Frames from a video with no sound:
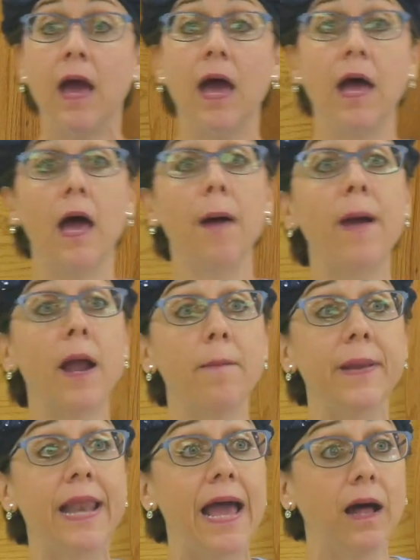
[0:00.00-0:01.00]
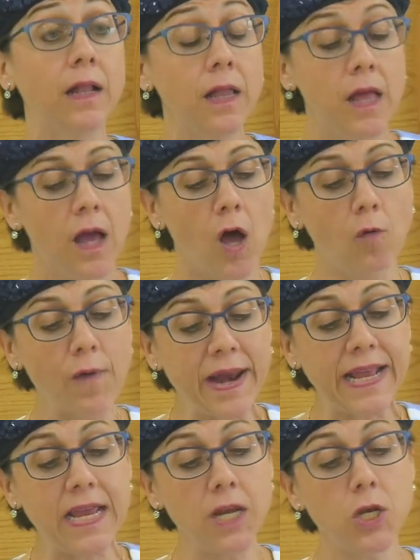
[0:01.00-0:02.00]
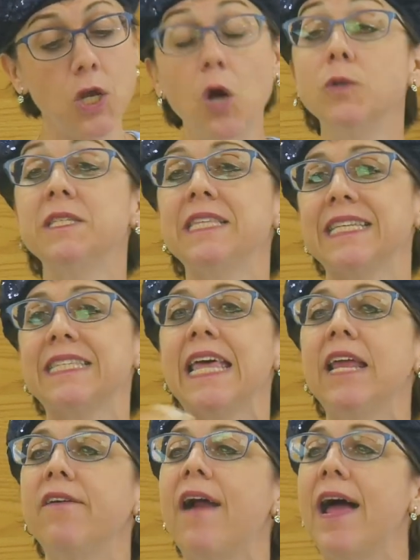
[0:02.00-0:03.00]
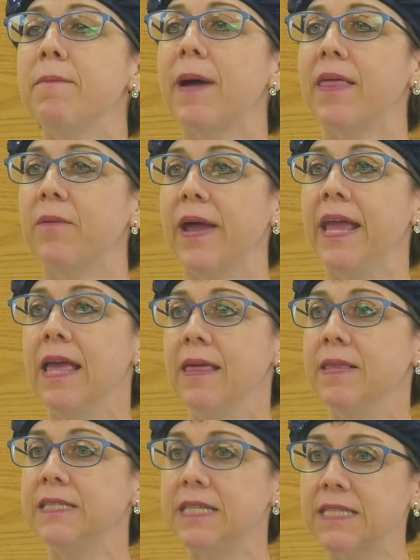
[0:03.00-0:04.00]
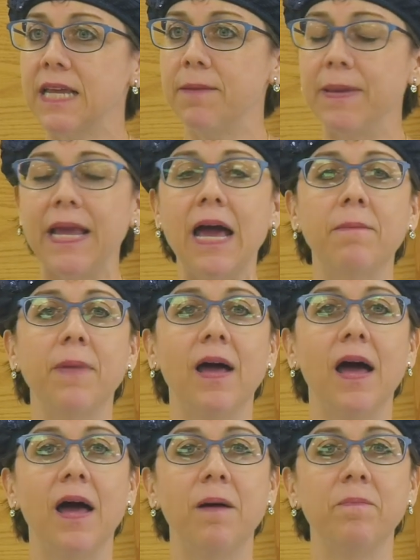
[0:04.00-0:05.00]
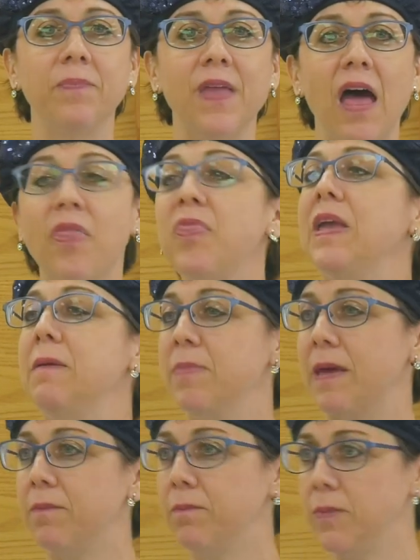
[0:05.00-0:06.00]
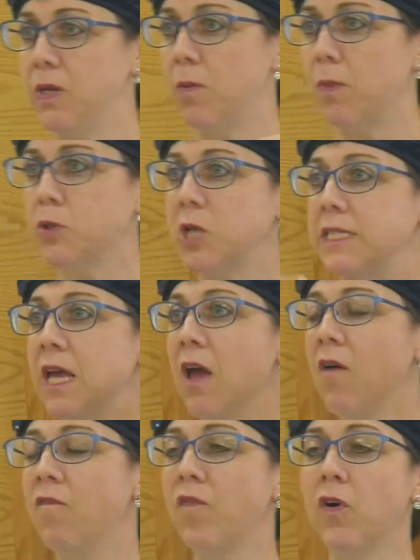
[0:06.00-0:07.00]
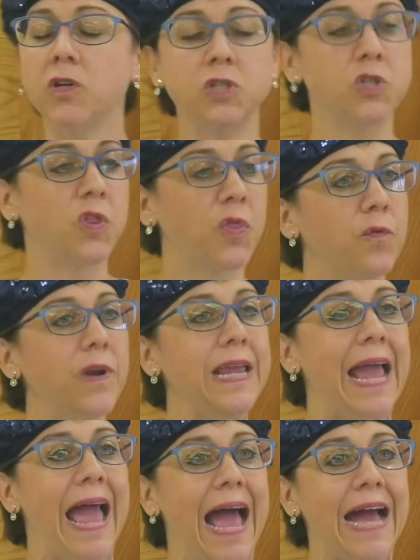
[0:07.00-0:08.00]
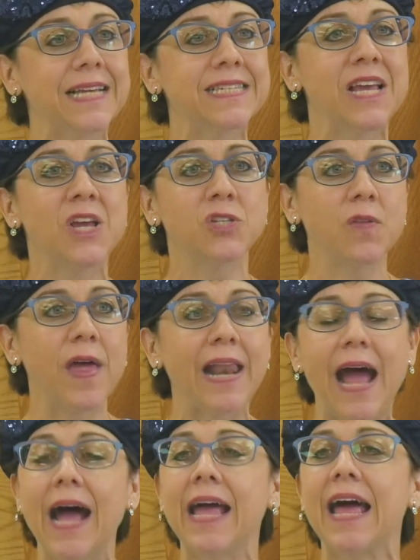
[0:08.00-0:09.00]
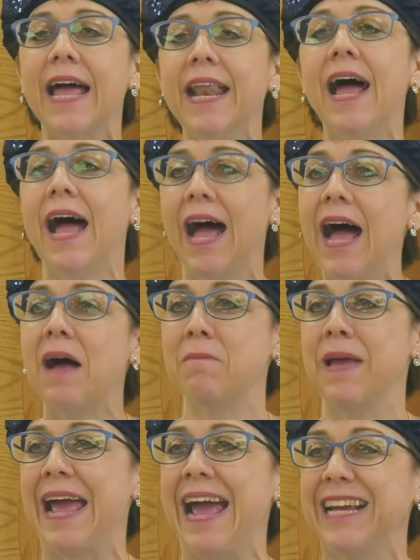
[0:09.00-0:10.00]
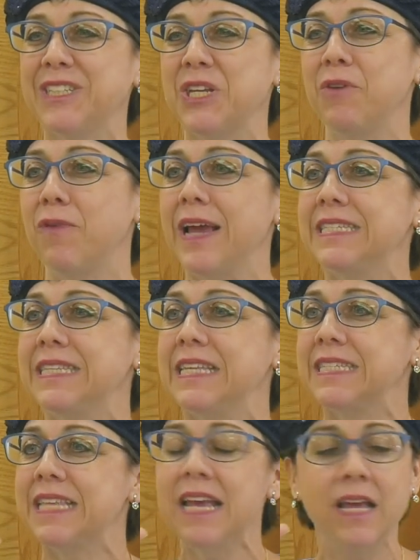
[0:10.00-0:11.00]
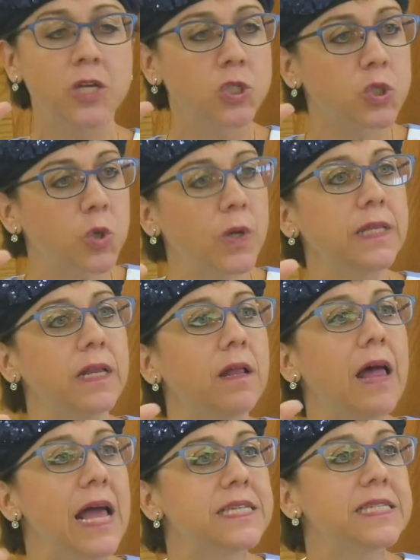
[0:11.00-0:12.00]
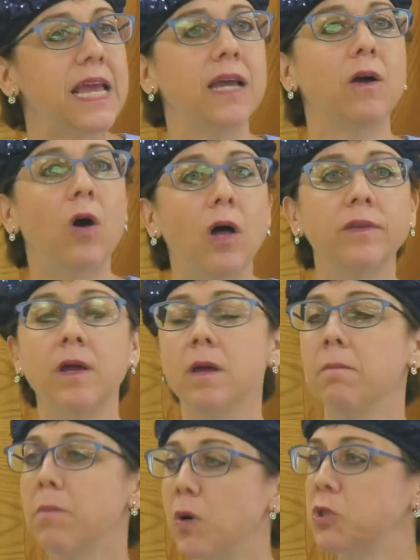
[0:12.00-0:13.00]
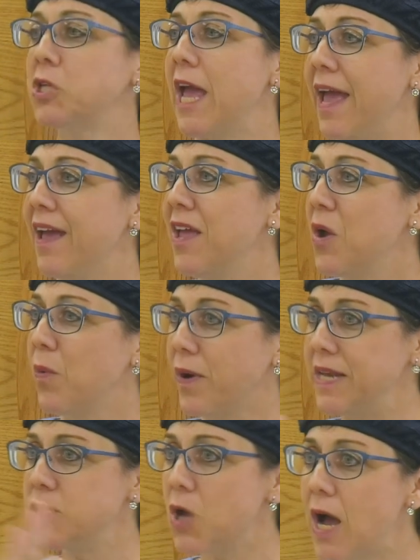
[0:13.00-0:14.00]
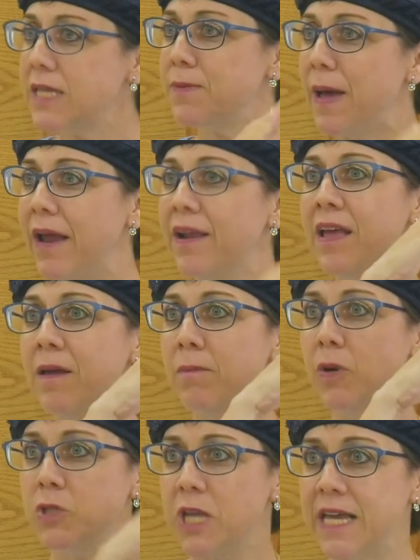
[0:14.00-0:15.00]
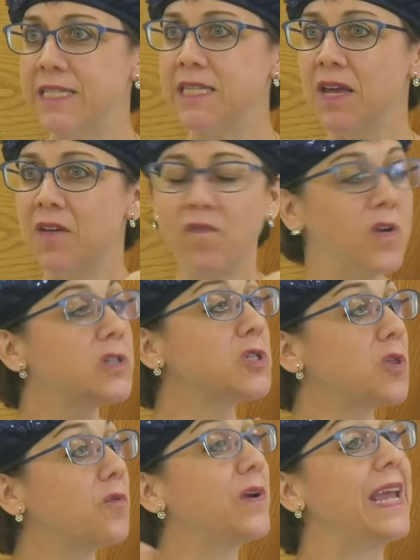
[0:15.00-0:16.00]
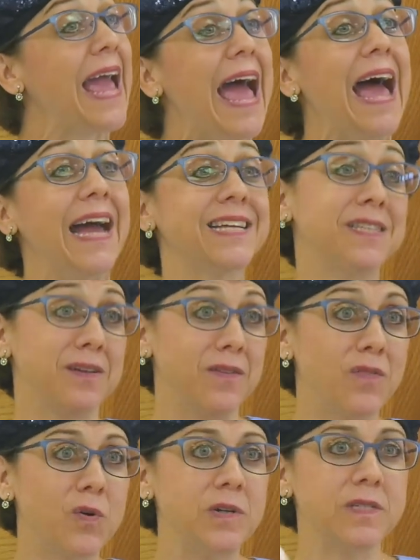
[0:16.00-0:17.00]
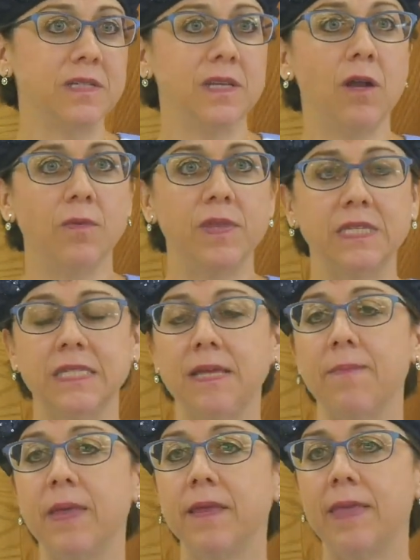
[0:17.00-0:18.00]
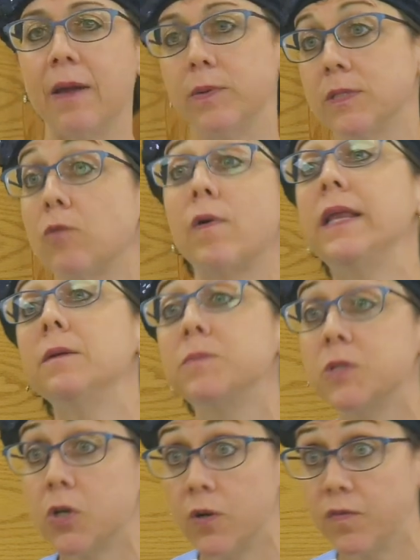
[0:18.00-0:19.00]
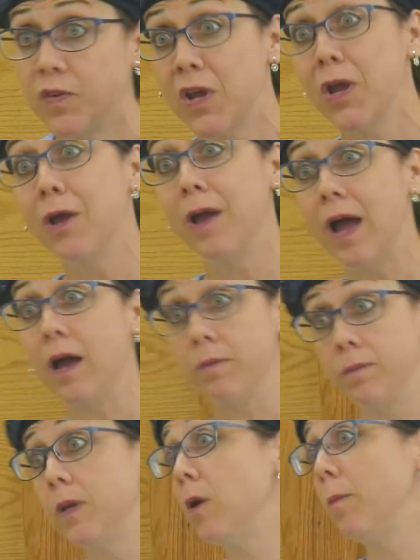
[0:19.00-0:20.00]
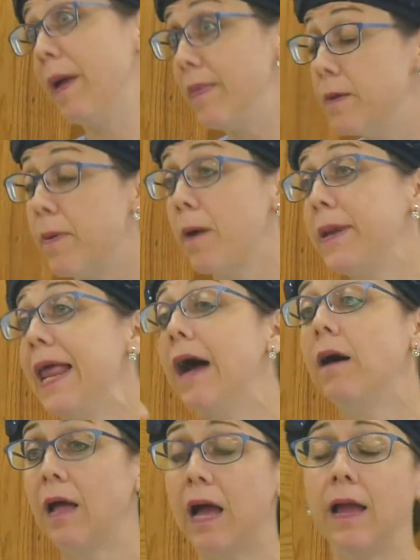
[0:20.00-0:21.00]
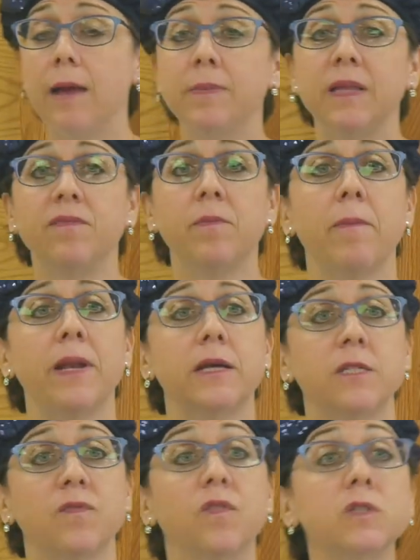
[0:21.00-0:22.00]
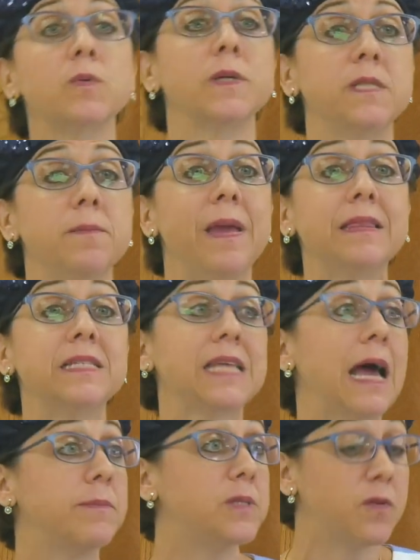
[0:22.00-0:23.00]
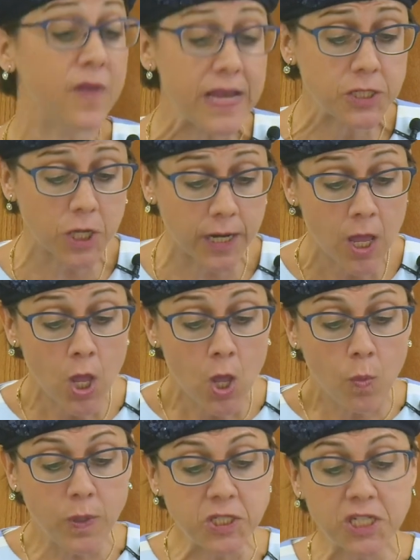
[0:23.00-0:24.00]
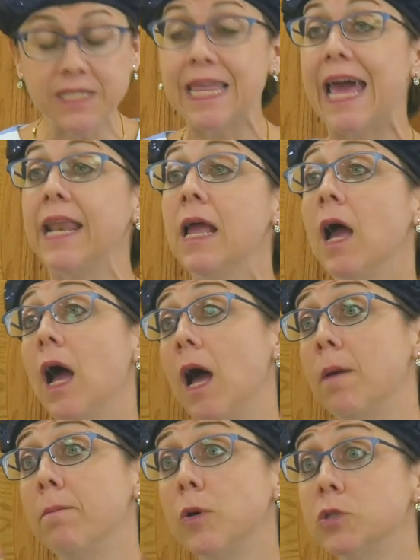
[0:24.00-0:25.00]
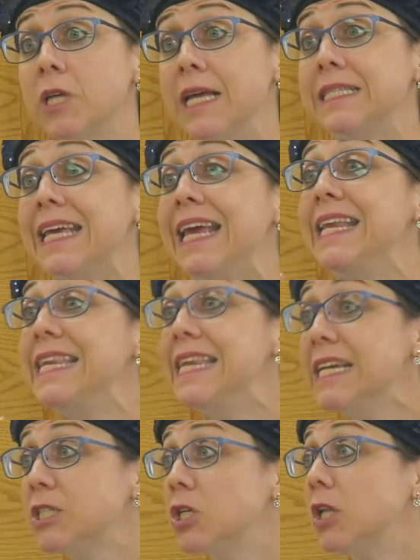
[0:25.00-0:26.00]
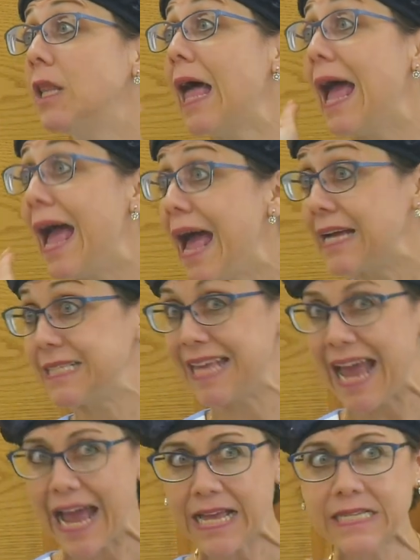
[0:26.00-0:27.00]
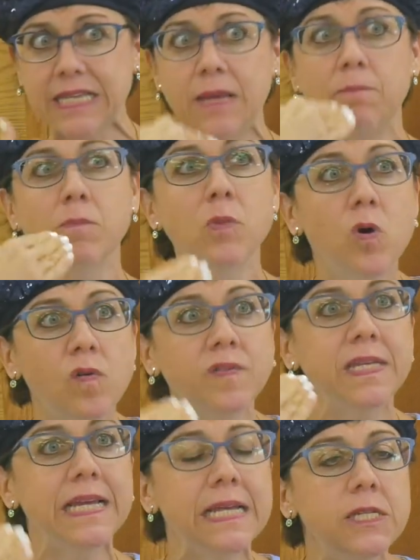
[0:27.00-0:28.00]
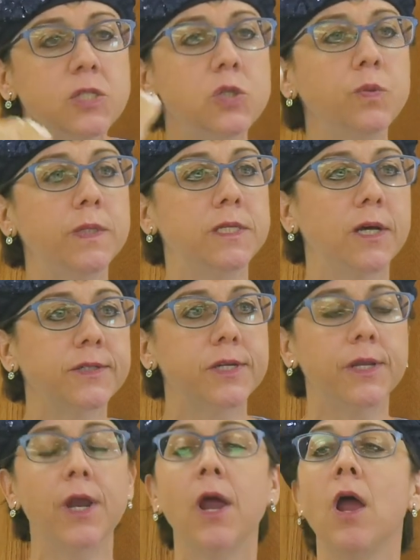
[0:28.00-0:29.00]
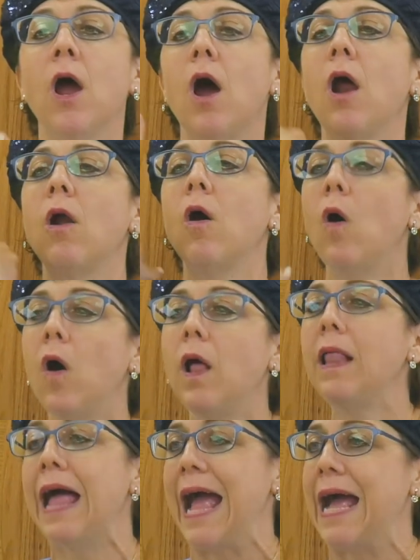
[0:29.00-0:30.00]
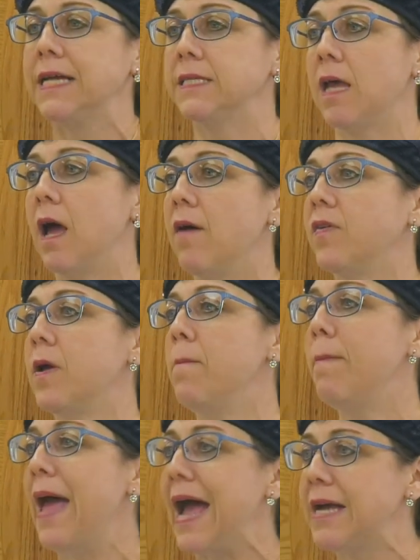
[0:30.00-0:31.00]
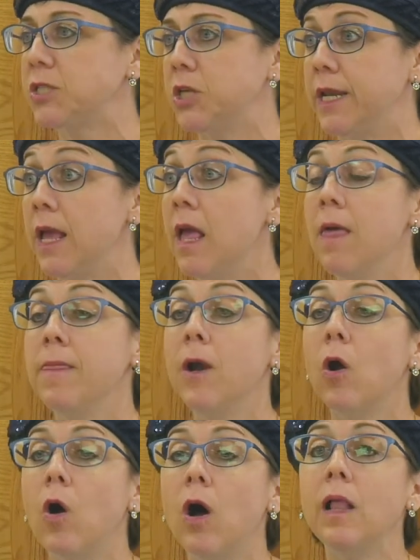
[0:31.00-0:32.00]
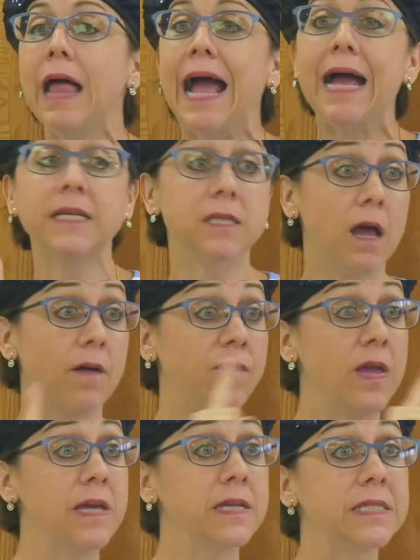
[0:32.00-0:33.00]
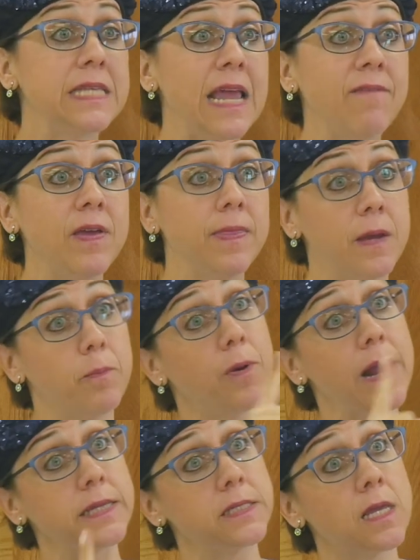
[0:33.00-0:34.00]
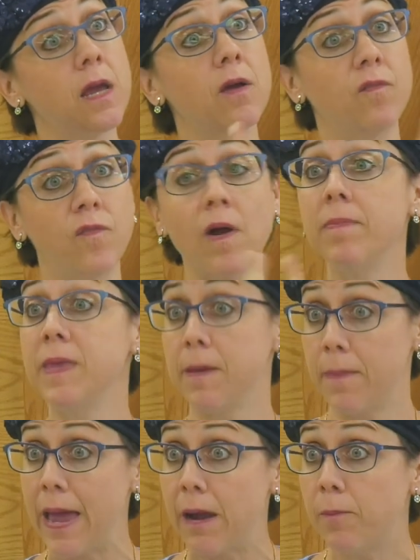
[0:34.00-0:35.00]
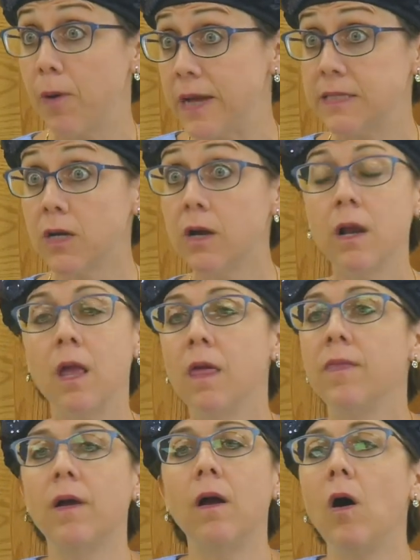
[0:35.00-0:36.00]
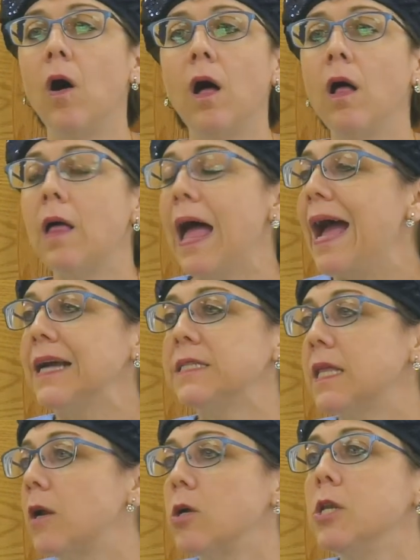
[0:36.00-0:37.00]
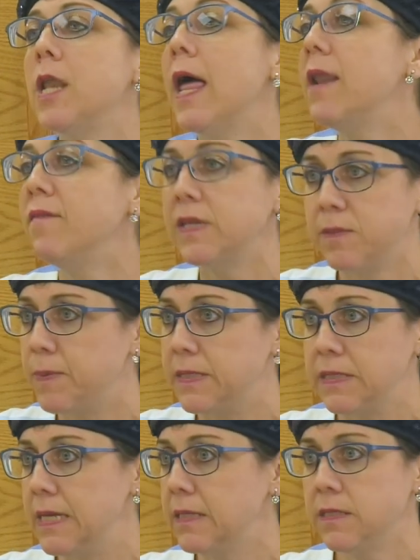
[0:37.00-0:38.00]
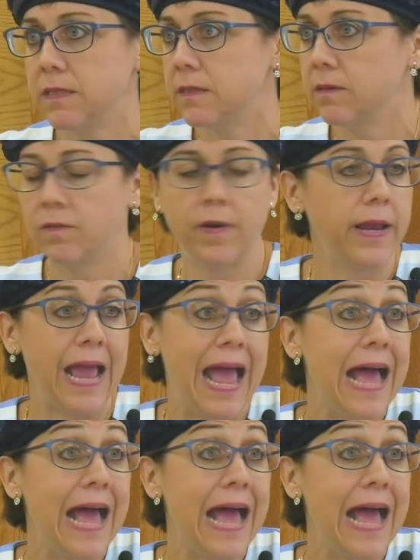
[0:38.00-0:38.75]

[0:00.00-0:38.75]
Uh, Abarbanel already notes this. Later on, by the way, this is going to become um, a theme that, you know, Moshe's first three acts, so that Achad Ha'am actually writes this short little essay called Moshe, where he talks about Moshe's first three acts. Of course, you know, this is something that was already observed Uh, you know, by the Abarbanel. I, I believe Abarbanel is the first one to make this observation, which is that uh, Moshe's initial acts as he moves into adulthood are all acts of compassion. They're all acts of saving the oppressed from the oppressor. They're all acts that are none of his business, right?